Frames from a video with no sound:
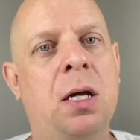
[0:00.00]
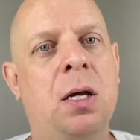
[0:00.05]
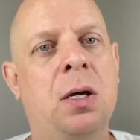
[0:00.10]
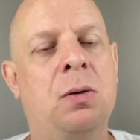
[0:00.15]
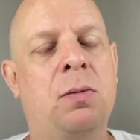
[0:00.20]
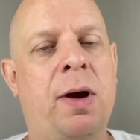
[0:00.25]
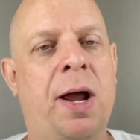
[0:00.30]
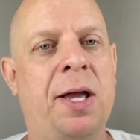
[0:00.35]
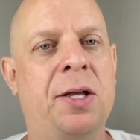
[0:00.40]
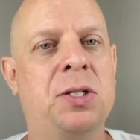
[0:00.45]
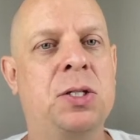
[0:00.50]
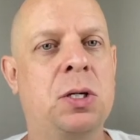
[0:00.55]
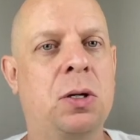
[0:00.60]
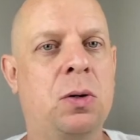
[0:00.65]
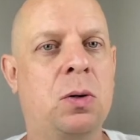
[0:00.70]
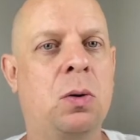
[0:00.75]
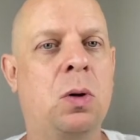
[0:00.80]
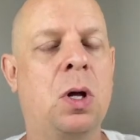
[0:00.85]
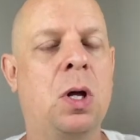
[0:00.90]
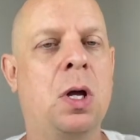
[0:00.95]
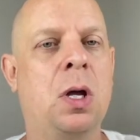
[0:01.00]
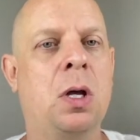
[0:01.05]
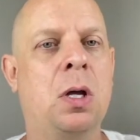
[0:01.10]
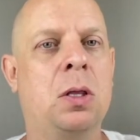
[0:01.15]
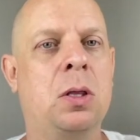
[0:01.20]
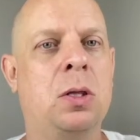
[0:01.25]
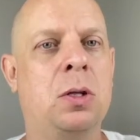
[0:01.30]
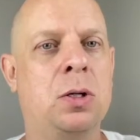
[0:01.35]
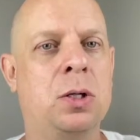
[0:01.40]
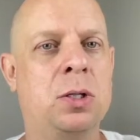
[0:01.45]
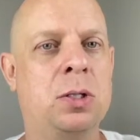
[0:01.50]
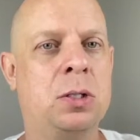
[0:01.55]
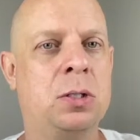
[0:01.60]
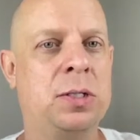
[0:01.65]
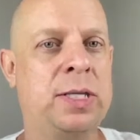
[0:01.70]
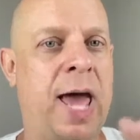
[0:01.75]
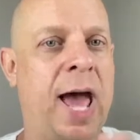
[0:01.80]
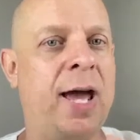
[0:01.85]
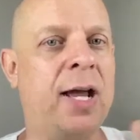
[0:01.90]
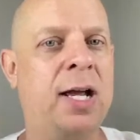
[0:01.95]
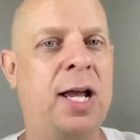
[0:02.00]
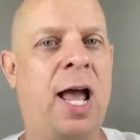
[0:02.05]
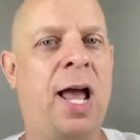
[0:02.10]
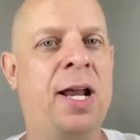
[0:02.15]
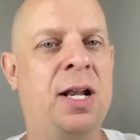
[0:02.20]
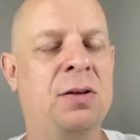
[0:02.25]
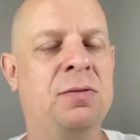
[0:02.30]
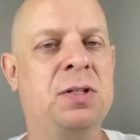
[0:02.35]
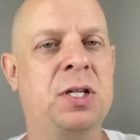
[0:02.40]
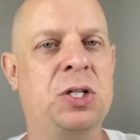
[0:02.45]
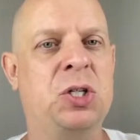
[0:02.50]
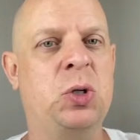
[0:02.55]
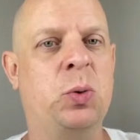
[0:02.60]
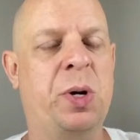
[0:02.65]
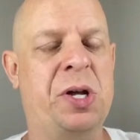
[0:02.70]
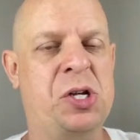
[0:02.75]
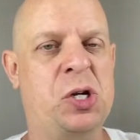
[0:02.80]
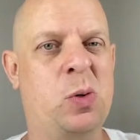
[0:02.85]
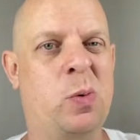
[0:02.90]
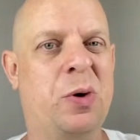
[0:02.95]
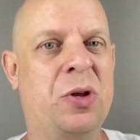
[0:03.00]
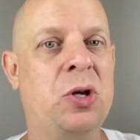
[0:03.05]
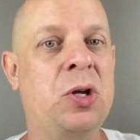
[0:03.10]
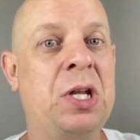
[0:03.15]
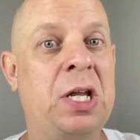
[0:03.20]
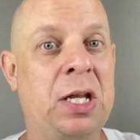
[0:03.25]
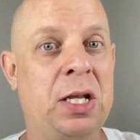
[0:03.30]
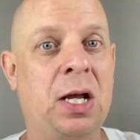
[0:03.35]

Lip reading: right? So there's that kind of situation where you need